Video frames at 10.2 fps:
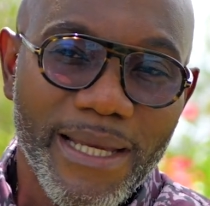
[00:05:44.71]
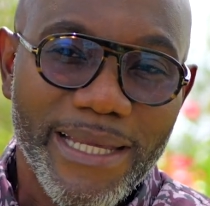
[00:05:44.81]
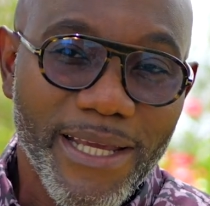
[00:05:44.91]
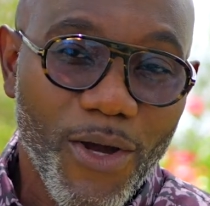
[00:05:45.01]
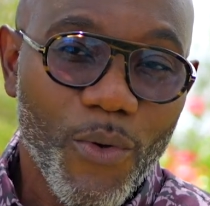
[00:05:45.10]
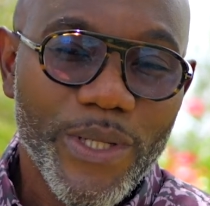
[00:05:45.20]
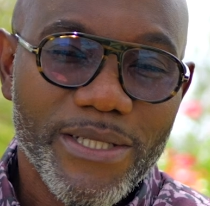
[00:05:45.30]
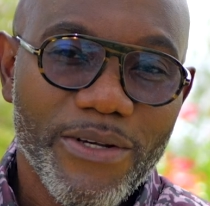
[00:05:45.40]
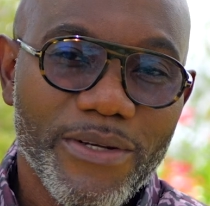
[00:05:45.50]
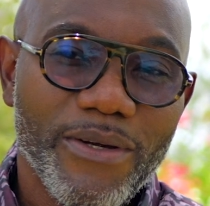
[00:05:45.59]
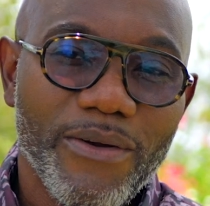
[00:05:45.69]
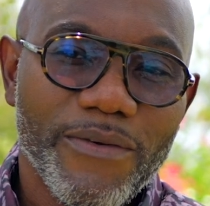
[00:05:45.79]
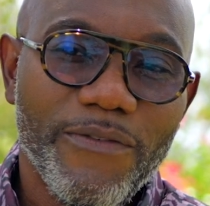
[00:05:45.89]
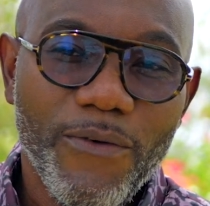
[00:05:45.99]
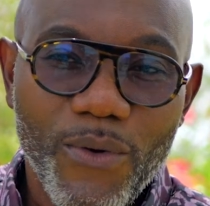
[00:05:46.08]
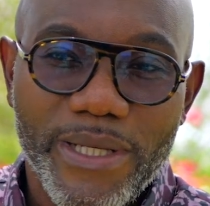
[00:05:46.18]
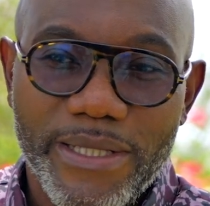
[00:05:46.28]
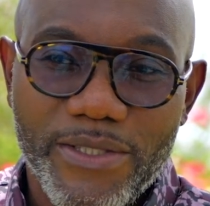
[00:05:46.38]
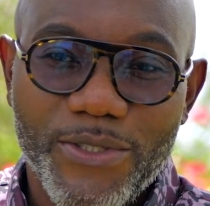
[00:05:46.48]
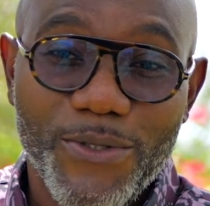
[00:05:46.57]
And now we turn our
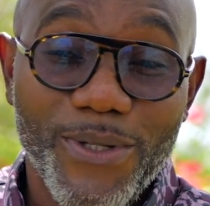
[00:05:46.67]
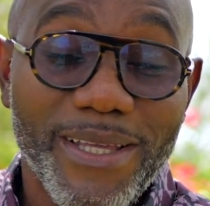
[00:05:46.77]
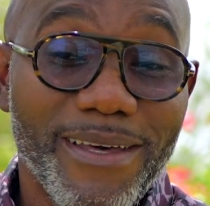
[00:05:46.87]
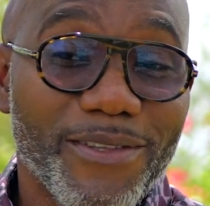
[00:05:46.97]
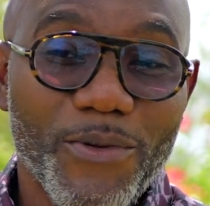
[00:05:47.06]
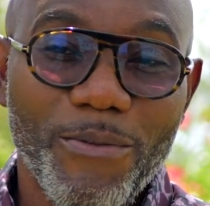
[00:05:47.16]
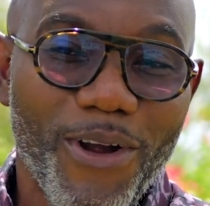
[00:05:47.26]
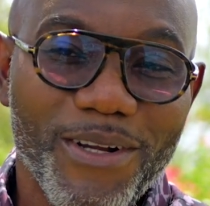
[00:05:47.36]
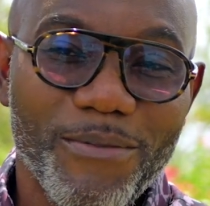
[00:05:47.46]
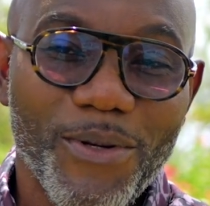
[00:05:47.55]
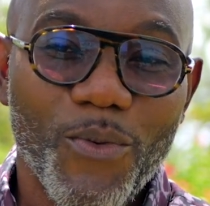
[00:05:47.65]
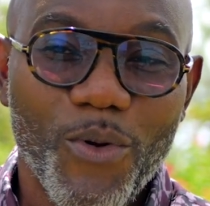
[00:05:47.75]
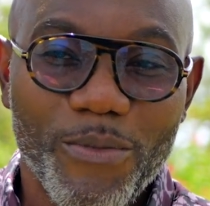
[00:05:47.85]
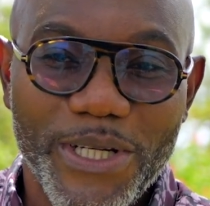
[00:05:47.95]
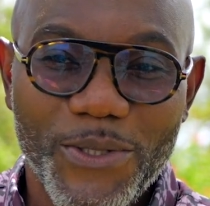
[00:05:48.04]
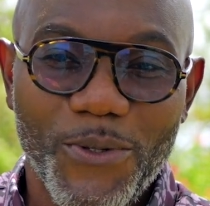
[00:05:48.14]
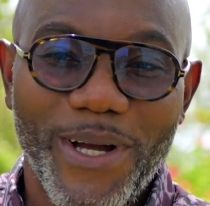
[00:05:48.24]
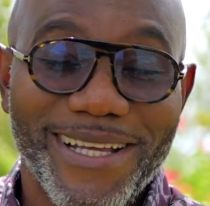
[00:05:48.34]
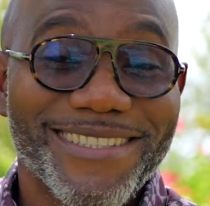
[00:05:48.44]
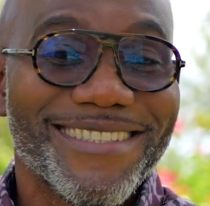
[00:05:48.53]
focus to another remarkable woman who
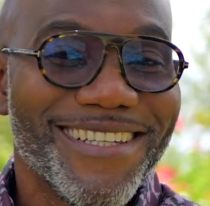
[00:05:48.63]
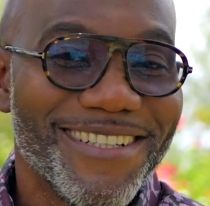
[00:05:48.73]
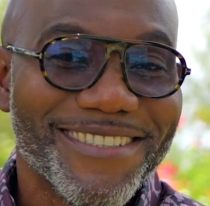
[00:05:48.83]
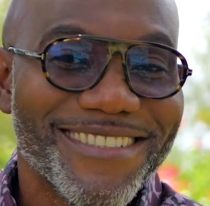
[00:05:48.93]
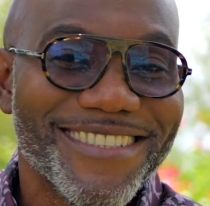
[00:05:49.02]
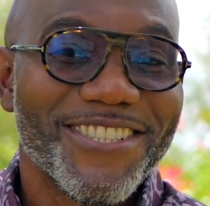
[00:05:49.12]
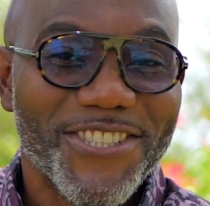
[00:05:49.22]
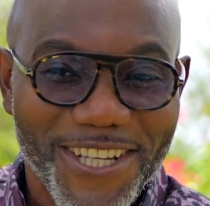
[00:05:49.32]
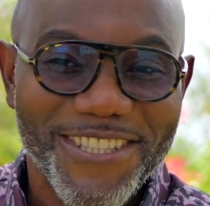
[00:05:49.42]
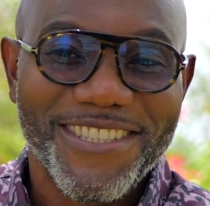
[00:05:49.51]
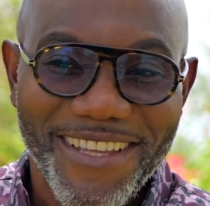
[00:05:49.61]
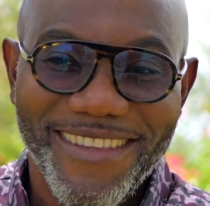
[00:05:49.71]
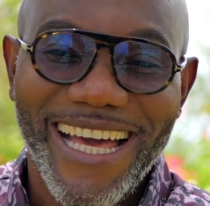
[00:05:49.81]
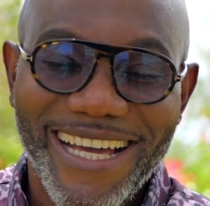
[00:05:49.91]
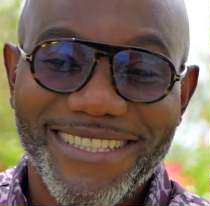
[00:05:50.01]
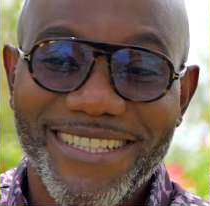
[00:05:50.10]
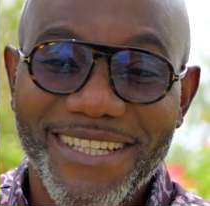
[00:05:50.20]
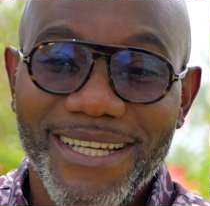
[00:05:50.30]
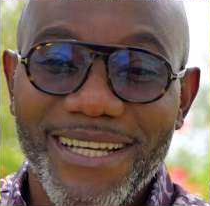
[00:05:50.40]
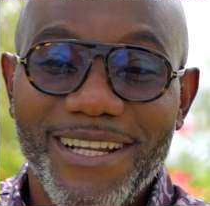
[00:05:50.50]
has done just that.
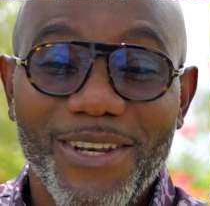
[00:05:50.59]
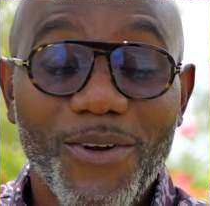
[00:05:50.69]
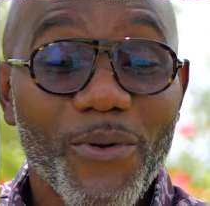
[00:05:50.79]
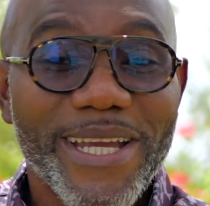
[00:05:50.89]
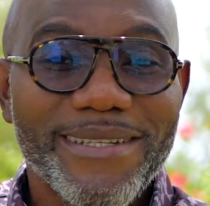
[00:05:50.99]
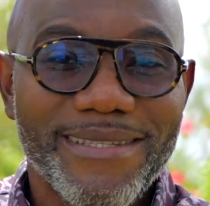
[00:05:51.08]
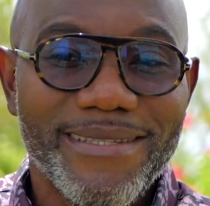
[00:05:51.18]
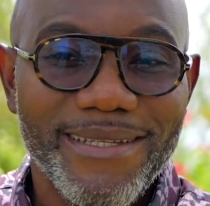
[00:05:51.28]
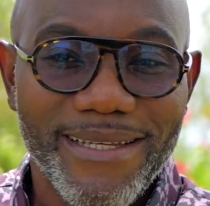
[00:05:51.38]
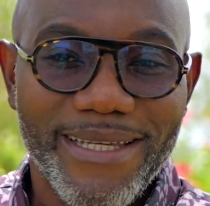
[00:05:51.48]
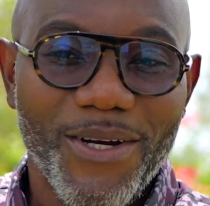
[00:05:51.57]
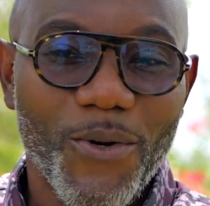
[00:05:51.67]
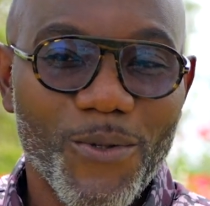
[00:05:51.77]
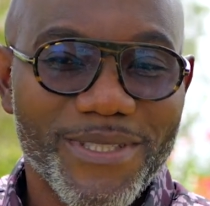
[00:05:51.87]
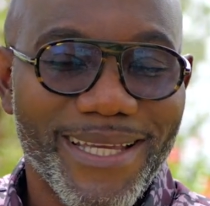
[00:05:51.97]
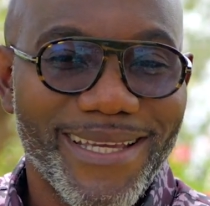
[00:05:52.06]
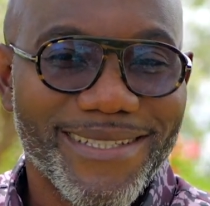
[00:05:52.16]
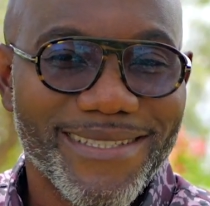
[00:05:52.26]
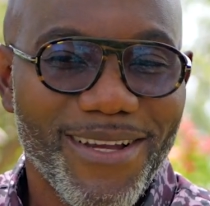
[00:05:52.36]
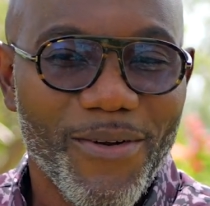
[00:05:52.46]
Lorraine holds a
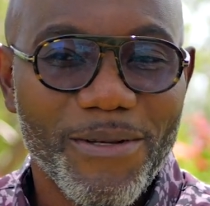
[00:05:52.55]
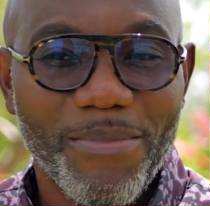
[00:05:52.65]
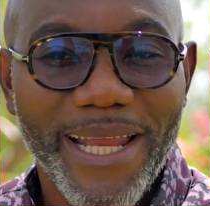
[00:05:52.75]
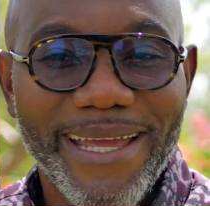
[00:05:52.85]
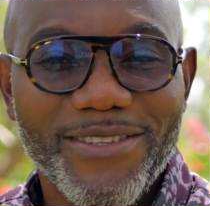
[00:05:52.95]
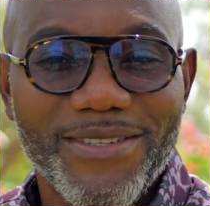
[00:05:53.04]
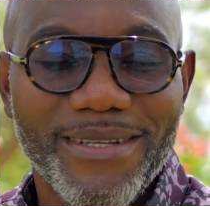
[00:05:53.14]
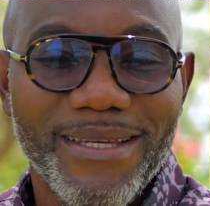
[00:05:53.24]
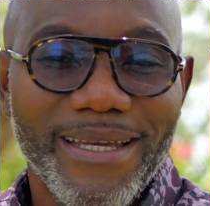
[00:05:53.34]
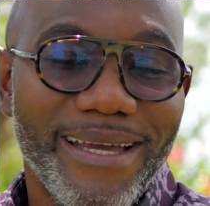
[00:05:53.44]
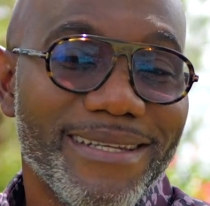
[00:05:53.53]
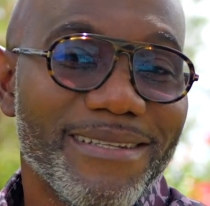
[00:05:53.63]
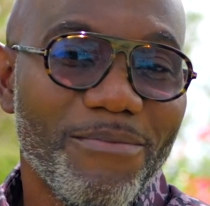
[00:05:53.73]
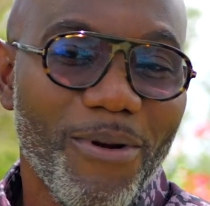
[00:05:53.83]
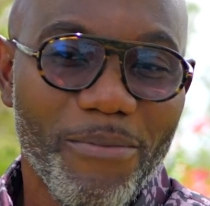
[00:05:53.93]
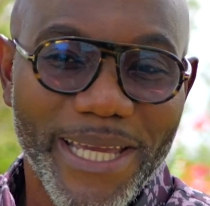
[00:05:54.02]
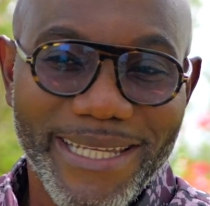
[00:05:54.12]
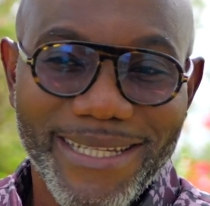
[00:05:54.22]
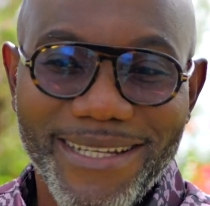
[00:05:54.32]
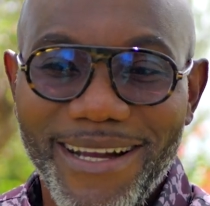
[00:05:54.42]
historic place in
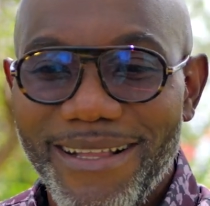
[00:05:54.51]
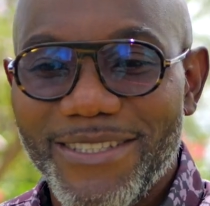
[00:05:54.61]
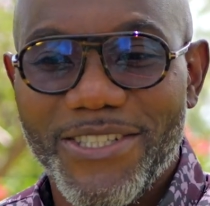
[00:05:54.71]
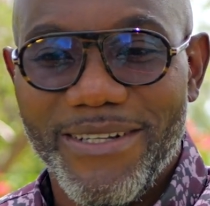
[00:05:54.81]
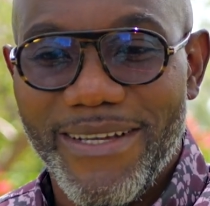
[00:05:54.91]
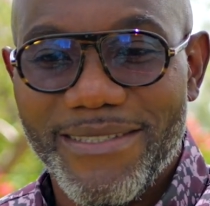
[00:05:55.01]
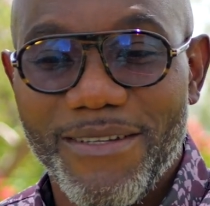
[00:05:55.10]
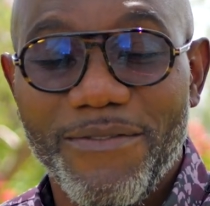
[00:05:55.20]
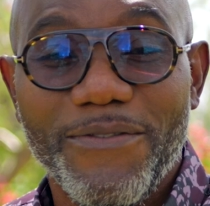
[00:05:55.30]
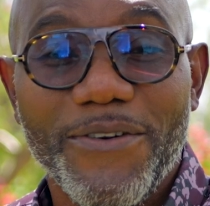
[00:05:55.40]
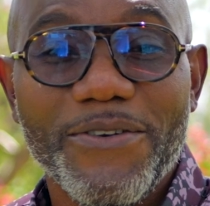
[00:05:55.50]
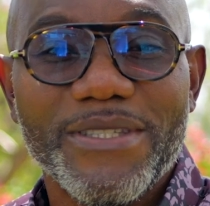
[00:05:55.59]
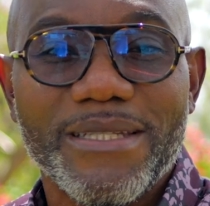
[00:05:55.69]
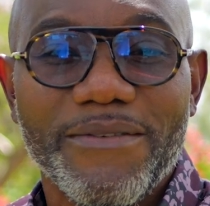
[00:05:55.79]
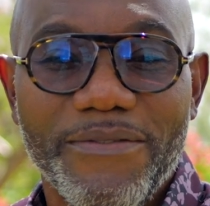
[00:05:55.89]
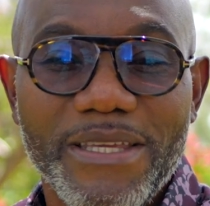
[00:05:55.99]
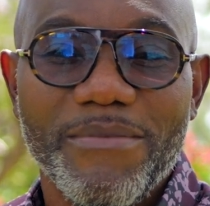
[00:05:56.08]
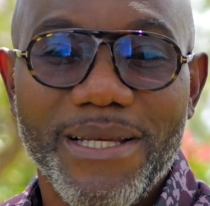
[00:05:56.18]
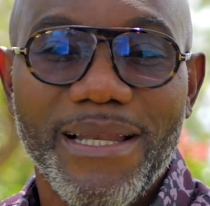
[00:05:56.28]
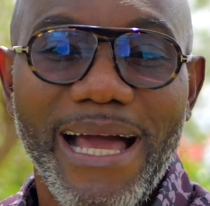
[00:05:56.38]
Barbadian culture as the first
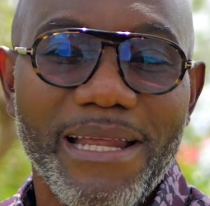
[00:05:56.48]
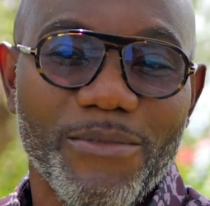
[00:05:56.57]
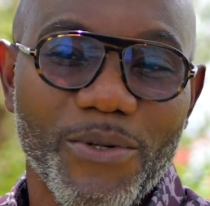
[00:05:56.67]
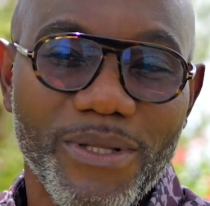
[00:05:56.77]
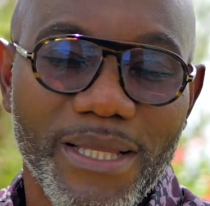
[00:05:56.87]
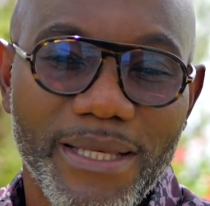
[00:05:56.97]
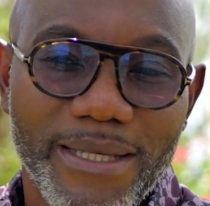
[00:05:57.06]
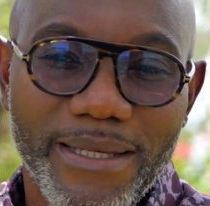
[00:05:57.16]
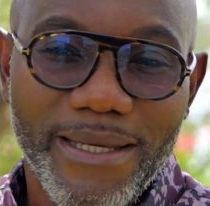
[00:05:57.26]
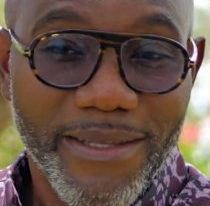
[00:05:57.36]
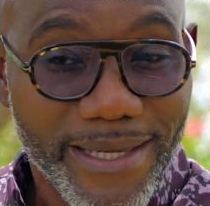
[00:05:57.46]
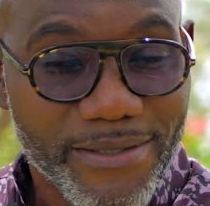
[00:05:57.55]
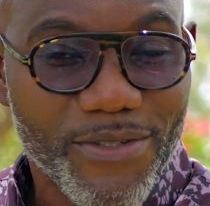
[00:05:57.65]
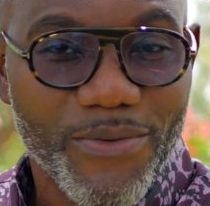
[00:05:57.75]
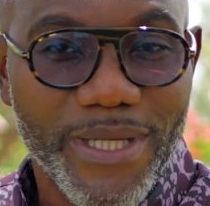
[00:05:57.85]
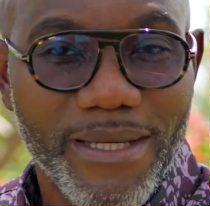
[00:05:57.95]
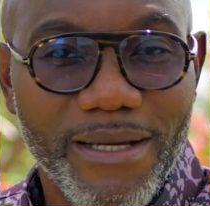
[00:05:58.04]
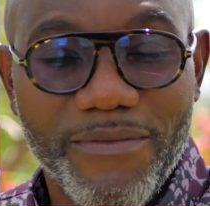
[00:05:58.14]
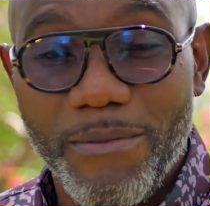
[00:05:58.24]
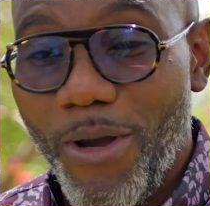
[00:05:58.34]
female admiral in the history
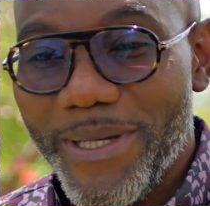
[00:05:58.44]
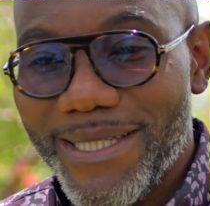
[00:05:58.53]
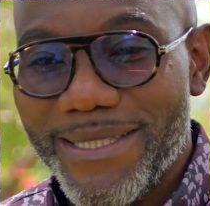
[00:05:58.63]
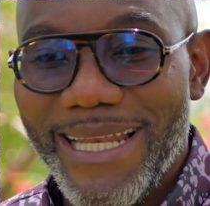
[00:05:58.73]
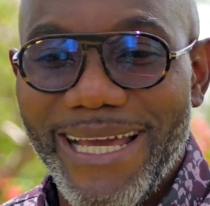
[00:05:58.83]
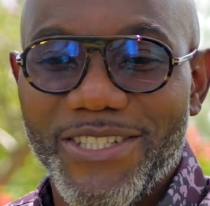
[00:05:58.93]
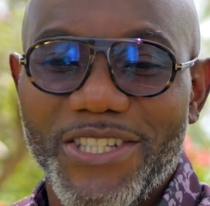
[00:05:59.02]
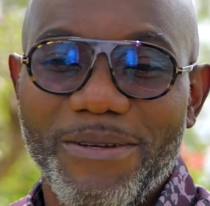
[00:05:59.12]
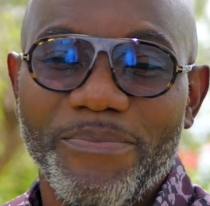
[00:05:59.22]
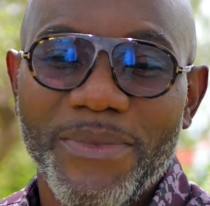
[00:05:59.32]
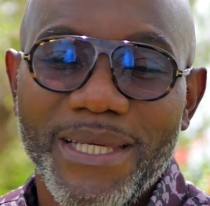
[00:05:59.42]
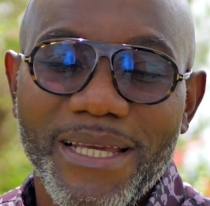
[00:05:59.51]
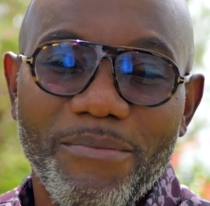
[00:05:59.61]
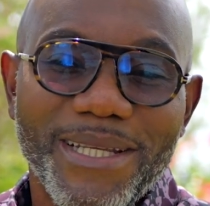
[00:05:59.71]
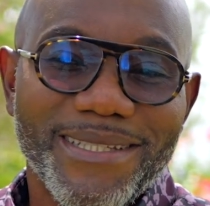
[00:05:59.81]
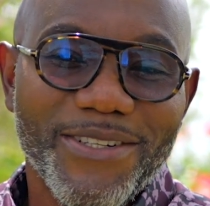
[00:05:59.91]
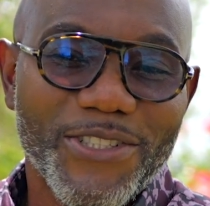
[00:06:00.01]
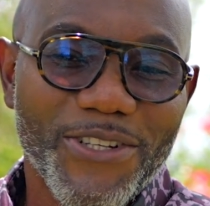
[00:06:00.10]
of the Barbados landship. But her